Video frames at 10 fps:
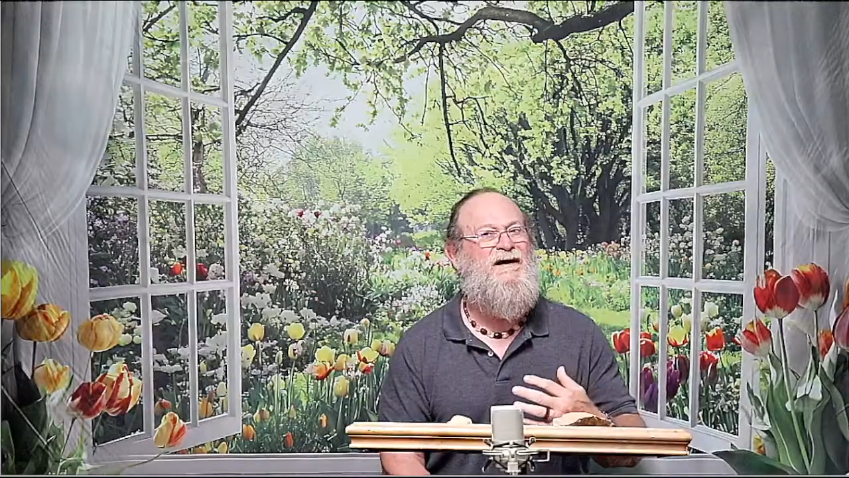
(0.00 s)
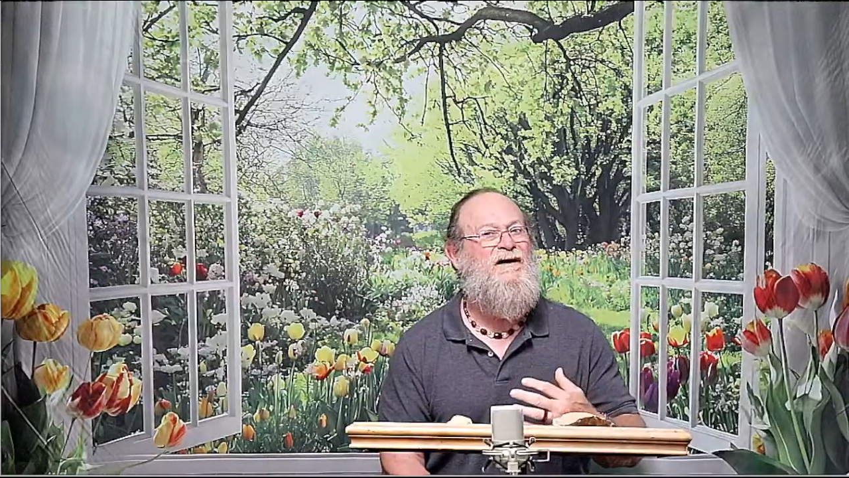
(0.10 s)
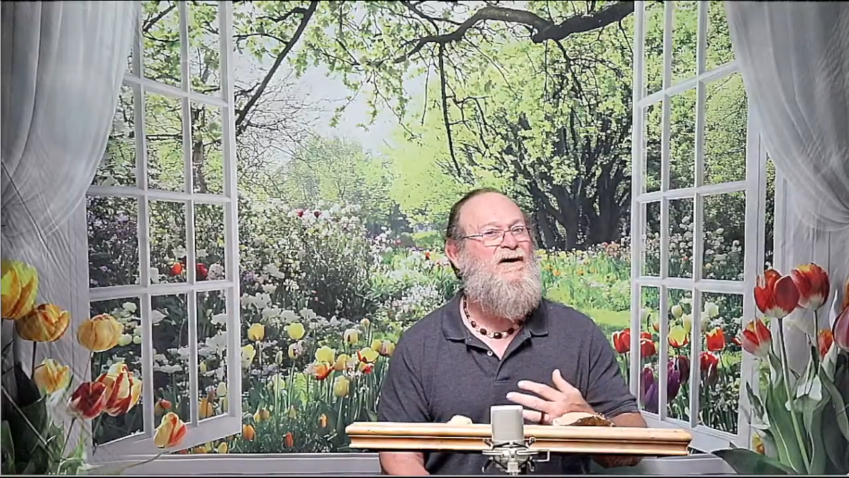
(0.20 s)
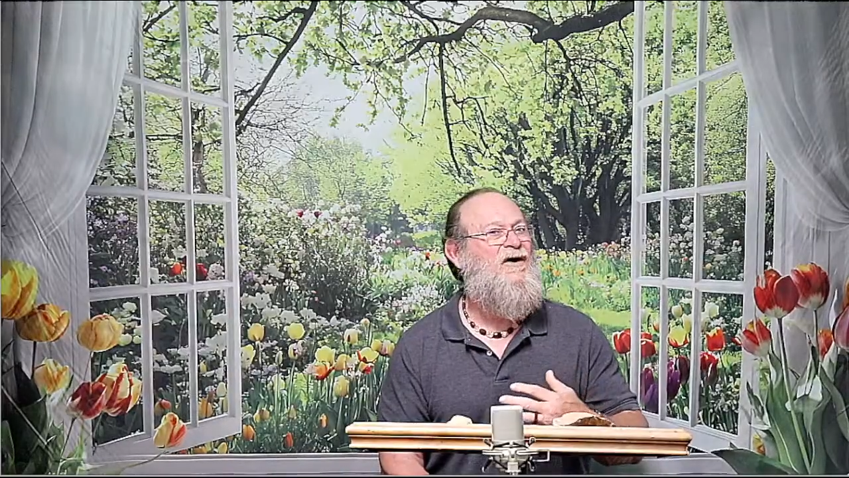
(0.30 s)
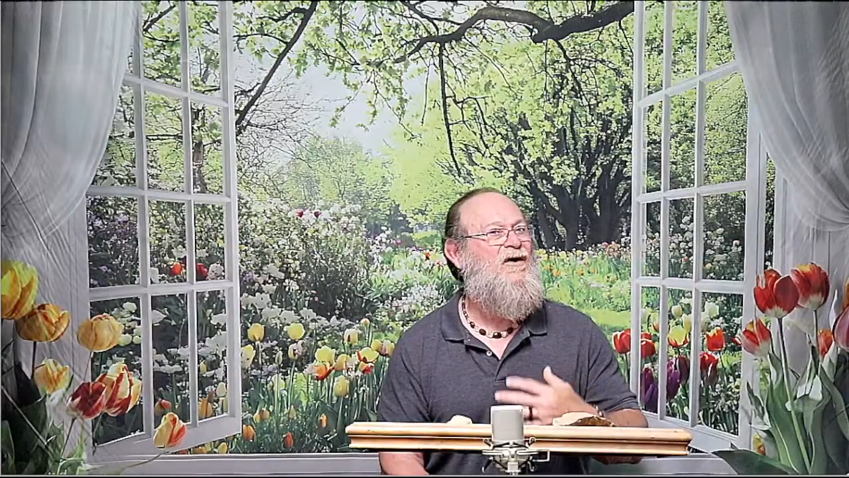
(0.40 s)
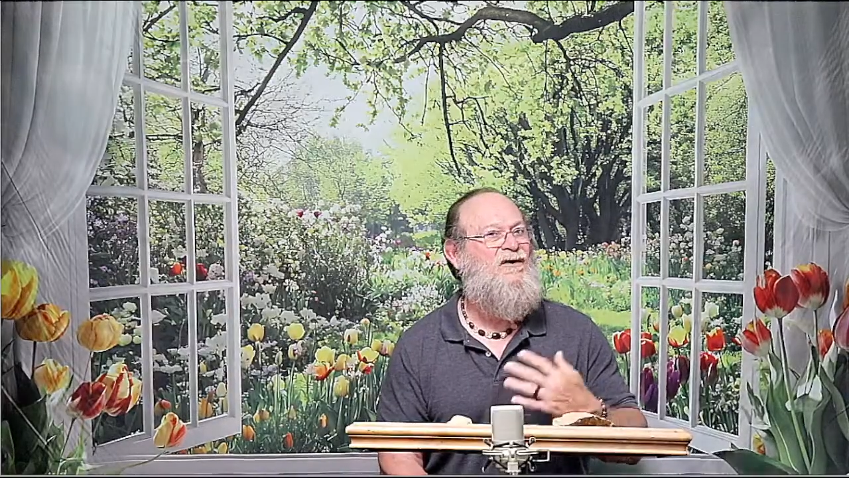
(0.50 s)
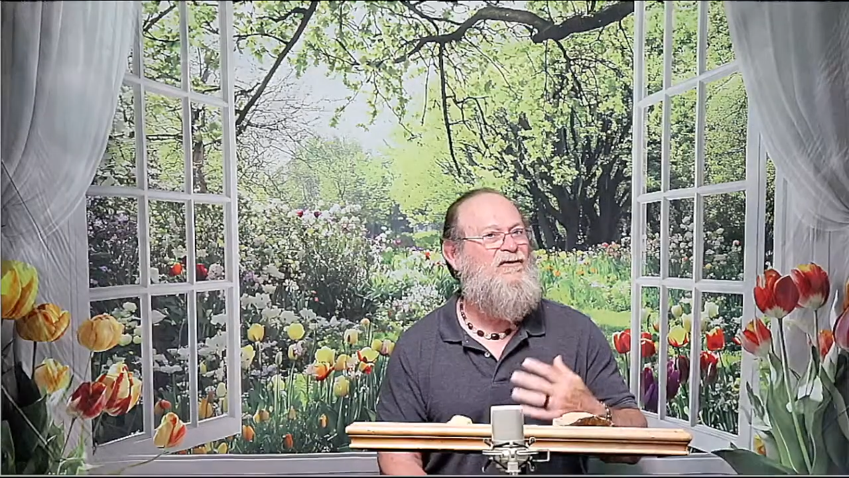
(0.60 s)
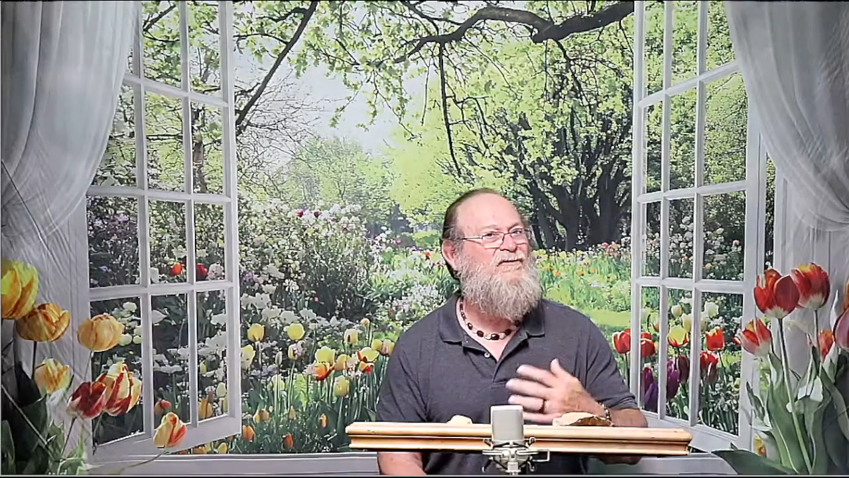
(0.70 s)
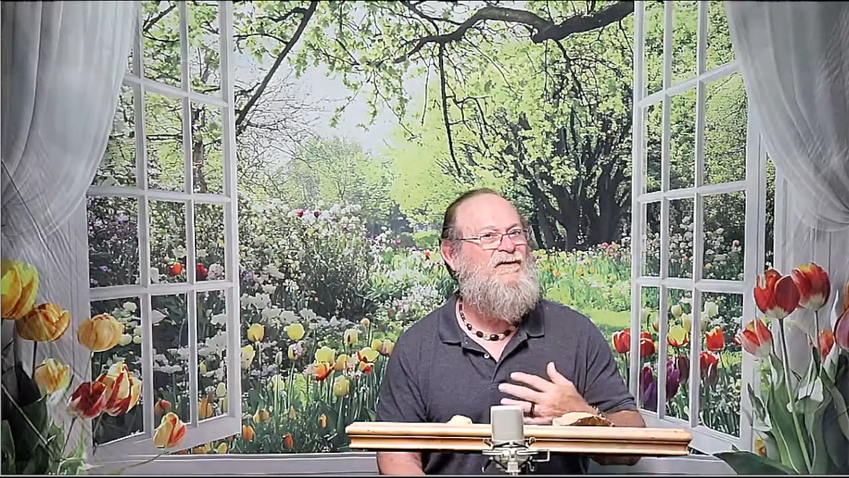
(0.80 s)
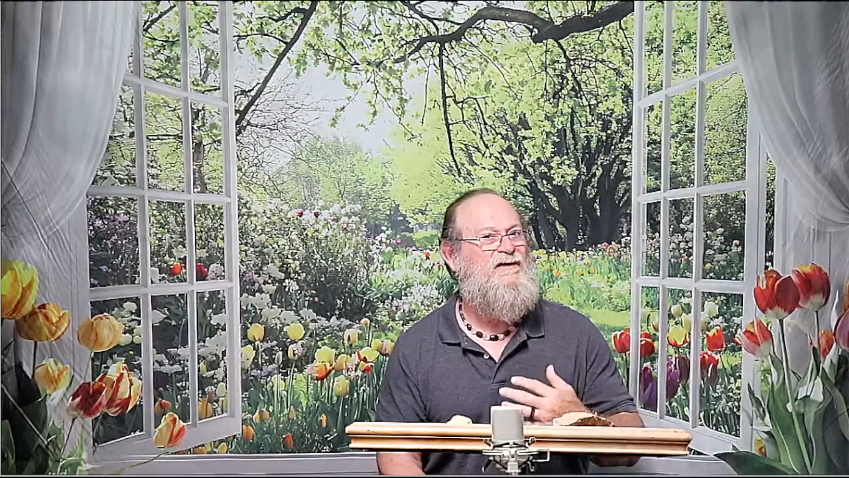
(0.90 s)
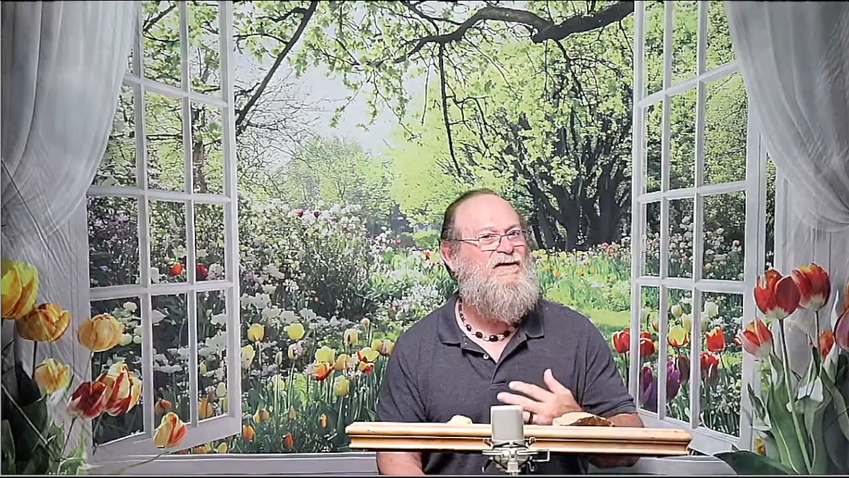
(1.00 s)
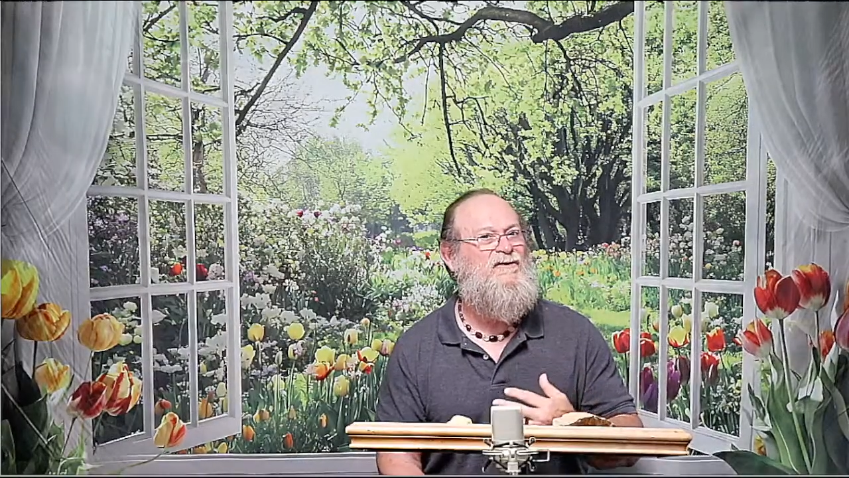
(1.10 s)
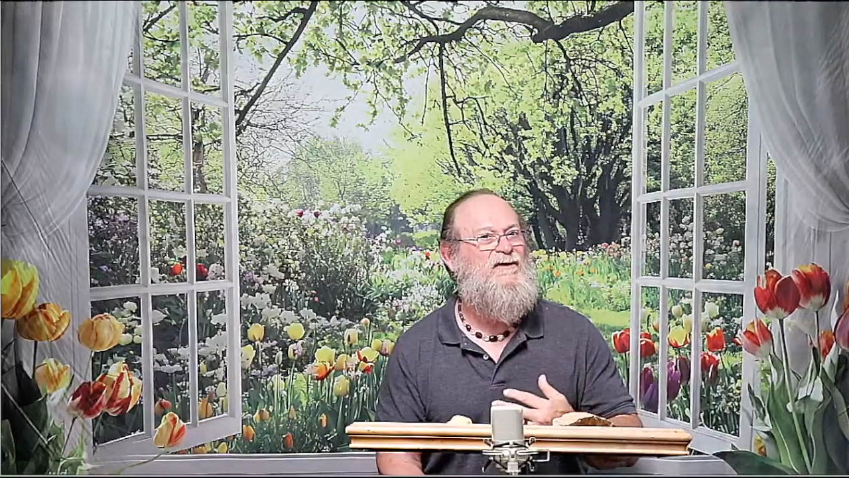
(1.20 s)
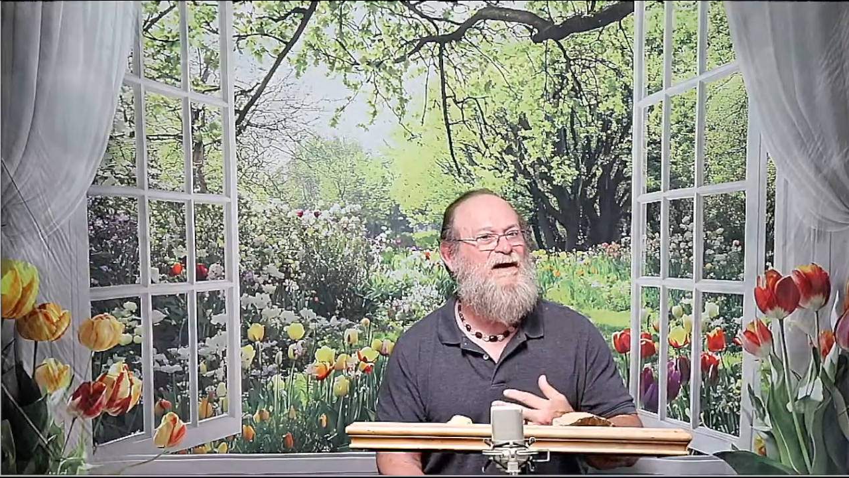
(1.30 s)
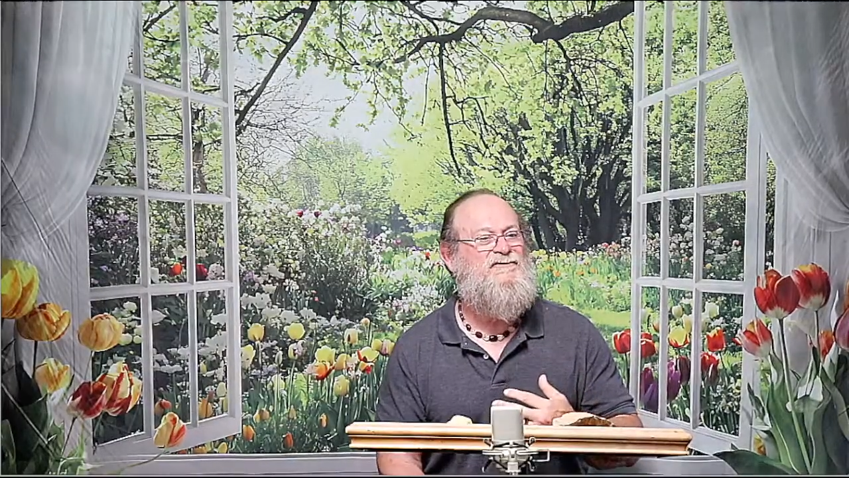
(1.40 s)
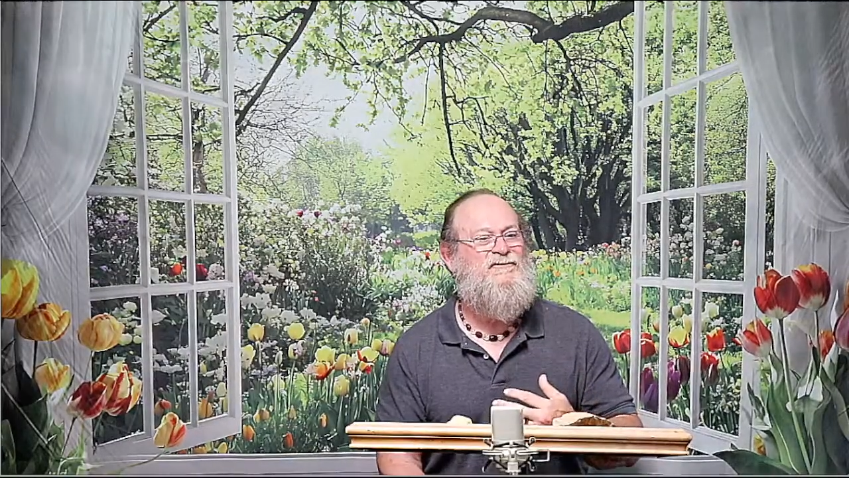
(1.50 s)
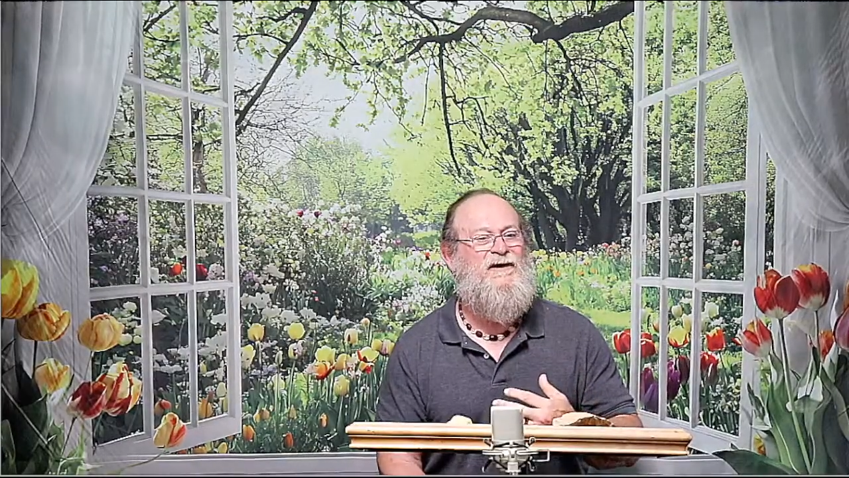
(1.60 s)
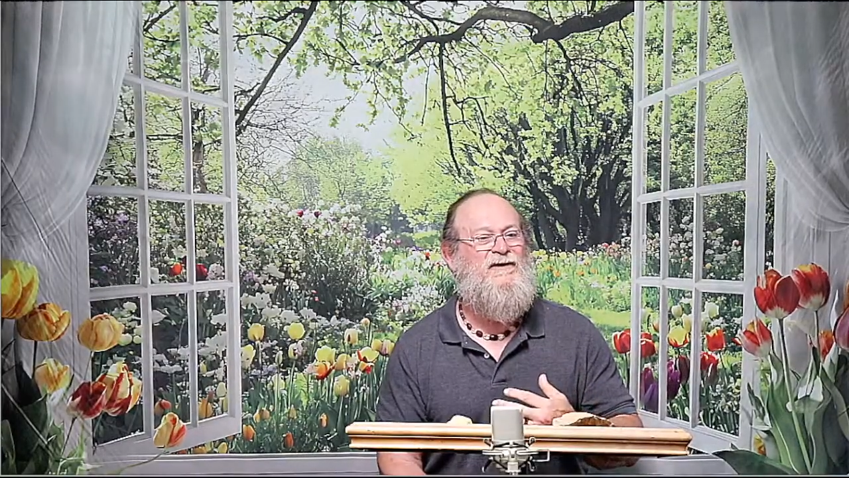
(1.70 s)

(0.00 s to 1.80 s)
all over the New Age realm.